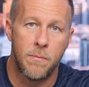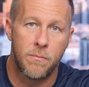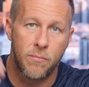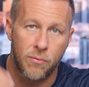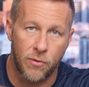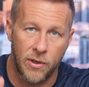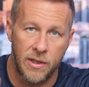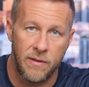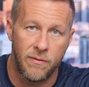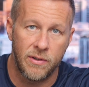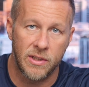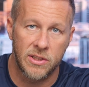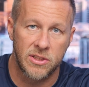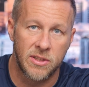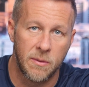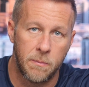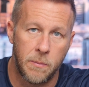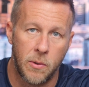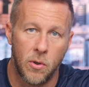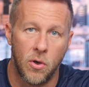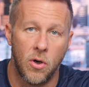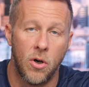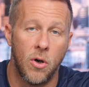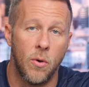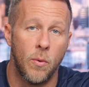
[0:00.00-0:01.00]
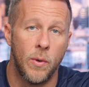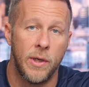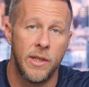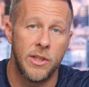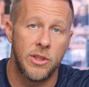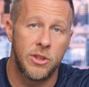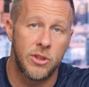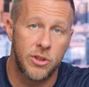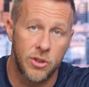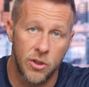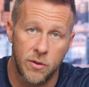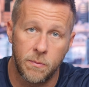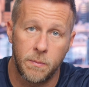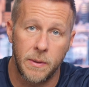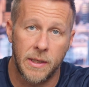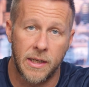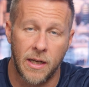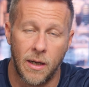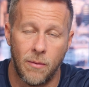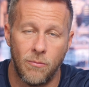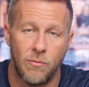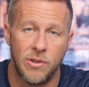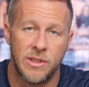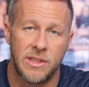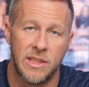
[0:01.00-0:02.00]
previous support, which should
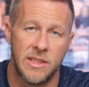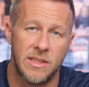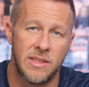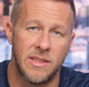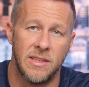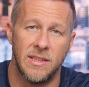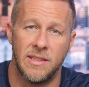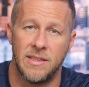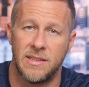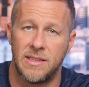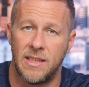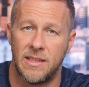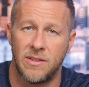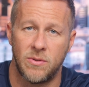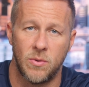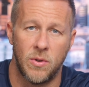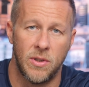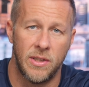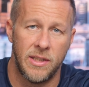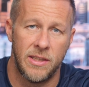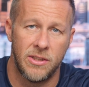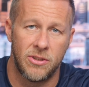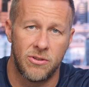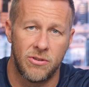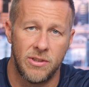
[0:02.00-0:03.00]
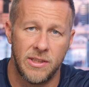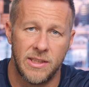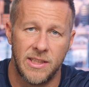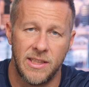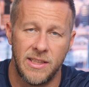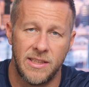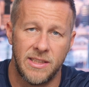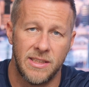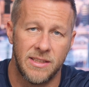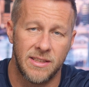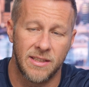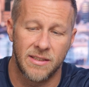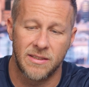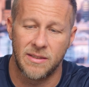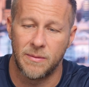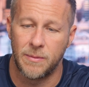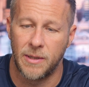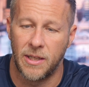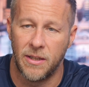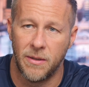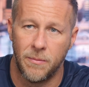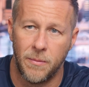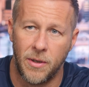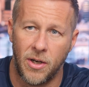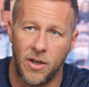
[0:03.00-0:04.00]
become resistance. That's what history teaches us
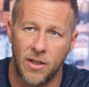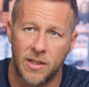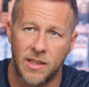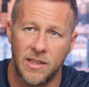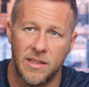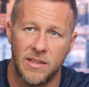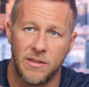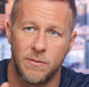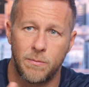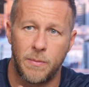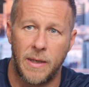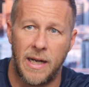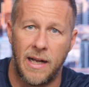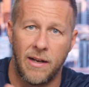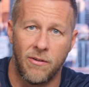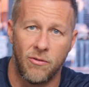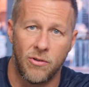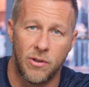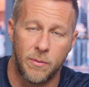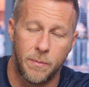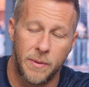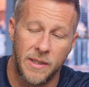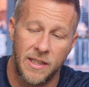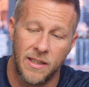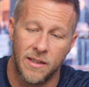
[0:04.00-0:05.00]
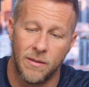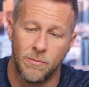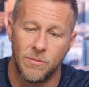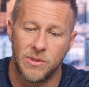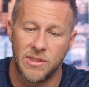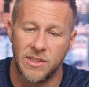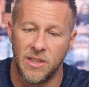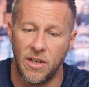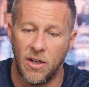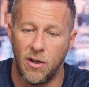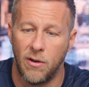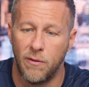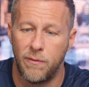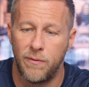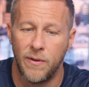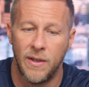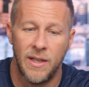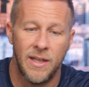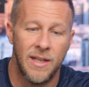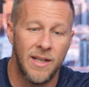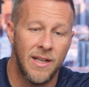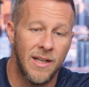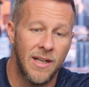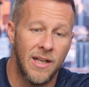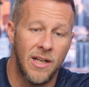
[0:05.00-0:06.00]
about the markets. Patterns repeat themselves.
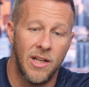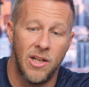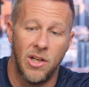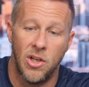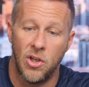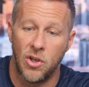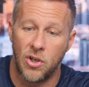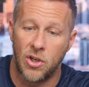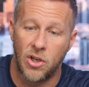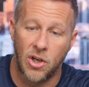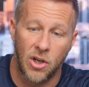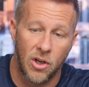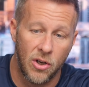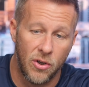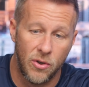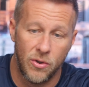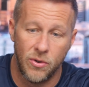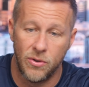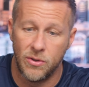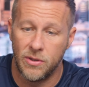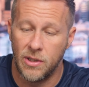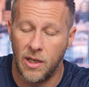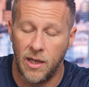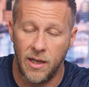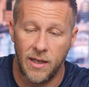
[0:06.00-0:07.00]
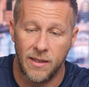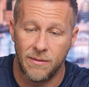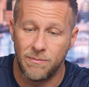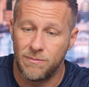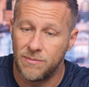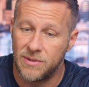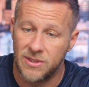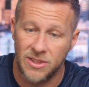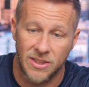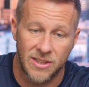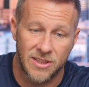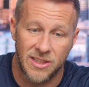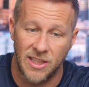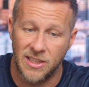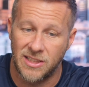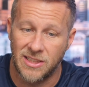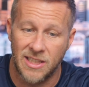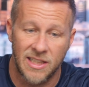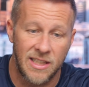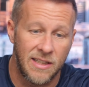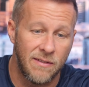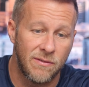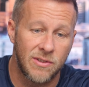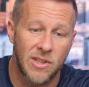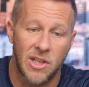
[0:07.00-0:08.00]
Look, success
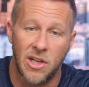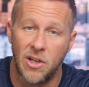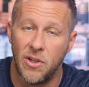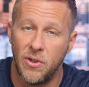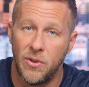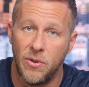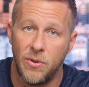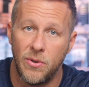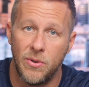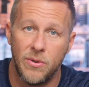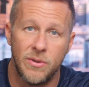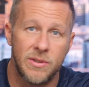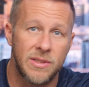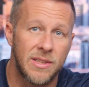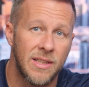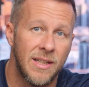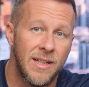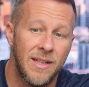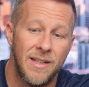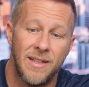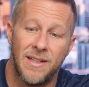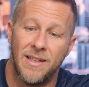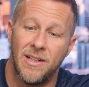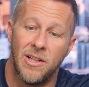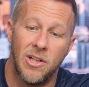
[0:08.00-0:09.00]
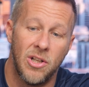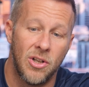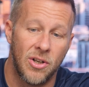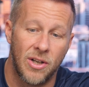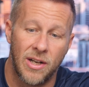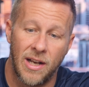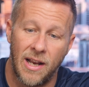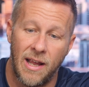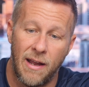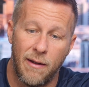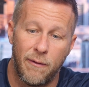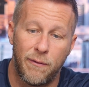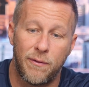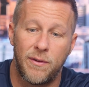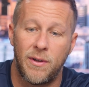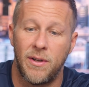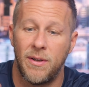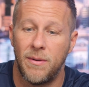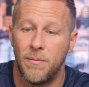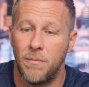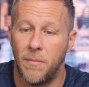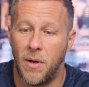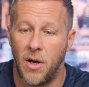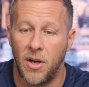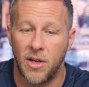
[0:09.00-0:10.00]
leaves clues. Look left,
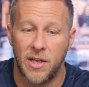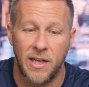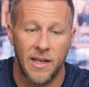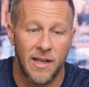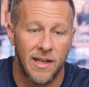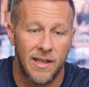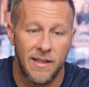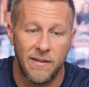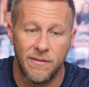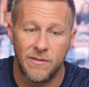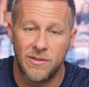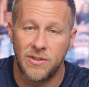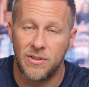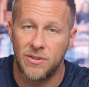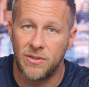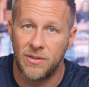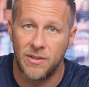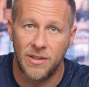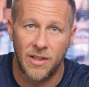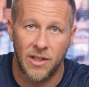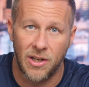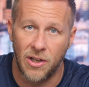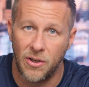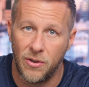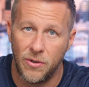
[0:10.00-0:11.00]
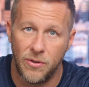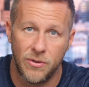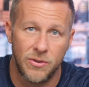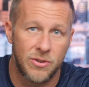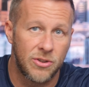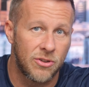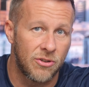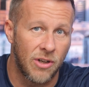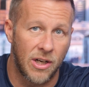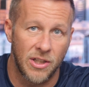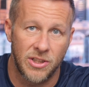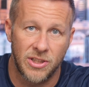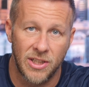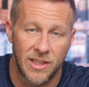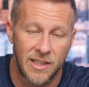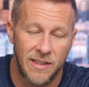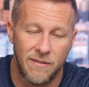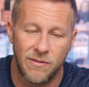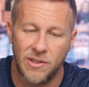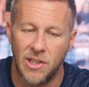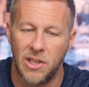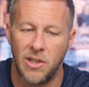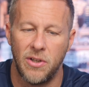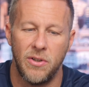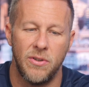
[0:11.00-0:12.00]
market leaves clues, structure
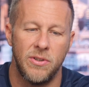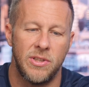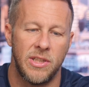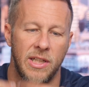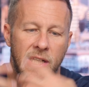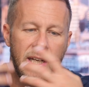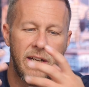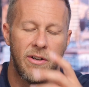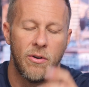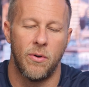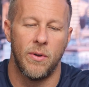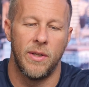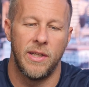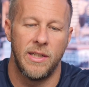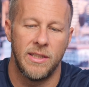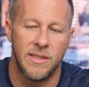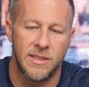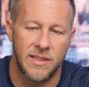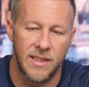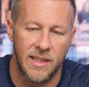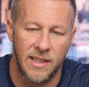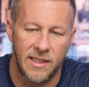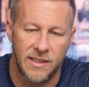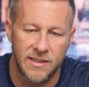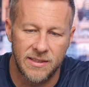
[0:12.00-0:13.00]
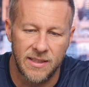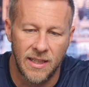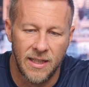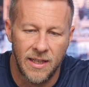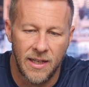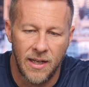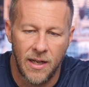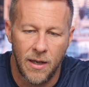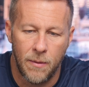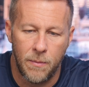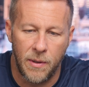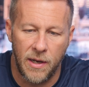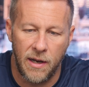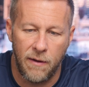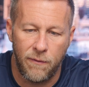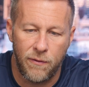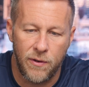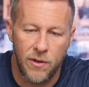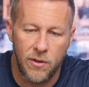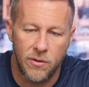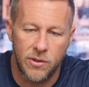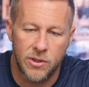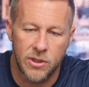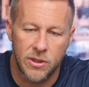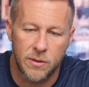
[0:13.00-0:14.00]
leaves clues. You hear all these things, but if
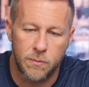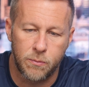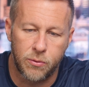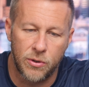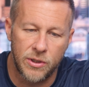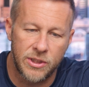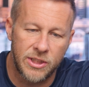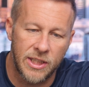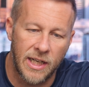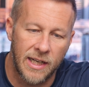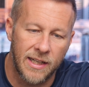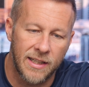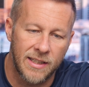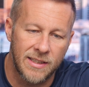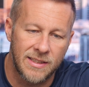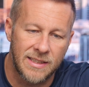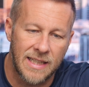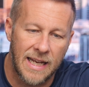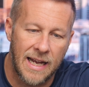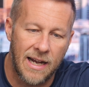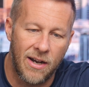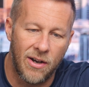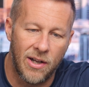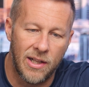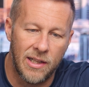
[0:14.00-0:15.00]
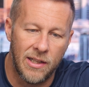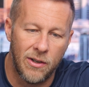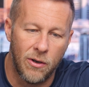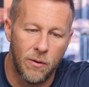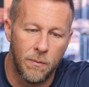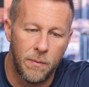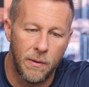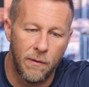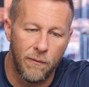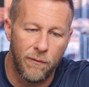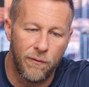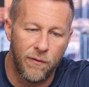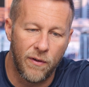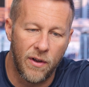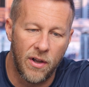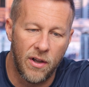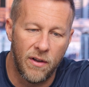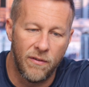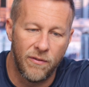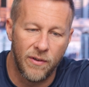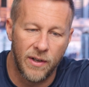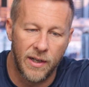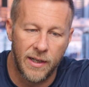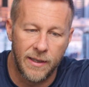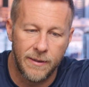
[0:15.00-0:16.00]
you just project this out a little bit
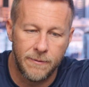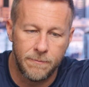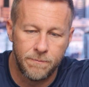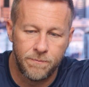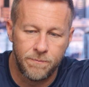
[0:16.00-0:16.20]
further,